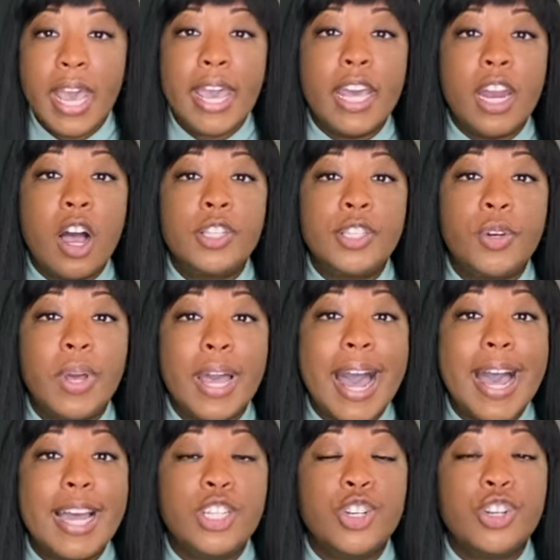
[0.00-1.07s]
It also
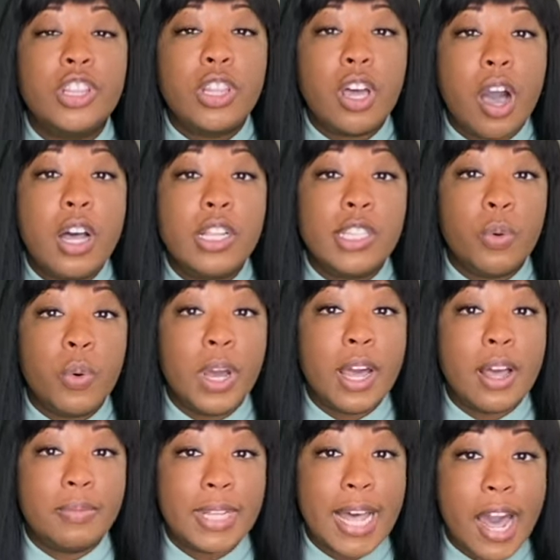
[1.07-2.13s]
guides your thoughts and what
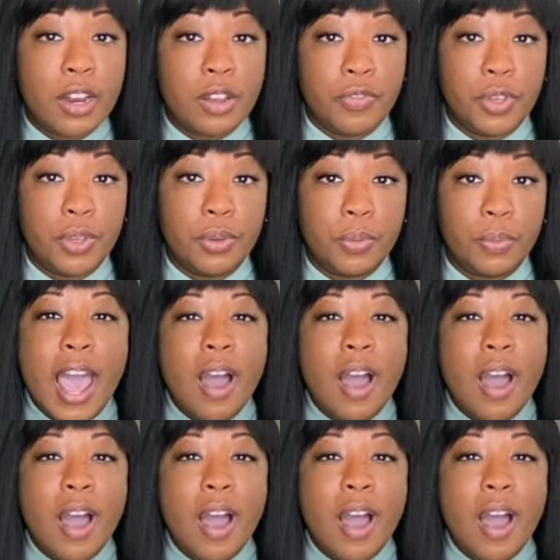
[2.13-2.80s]
comes out of you.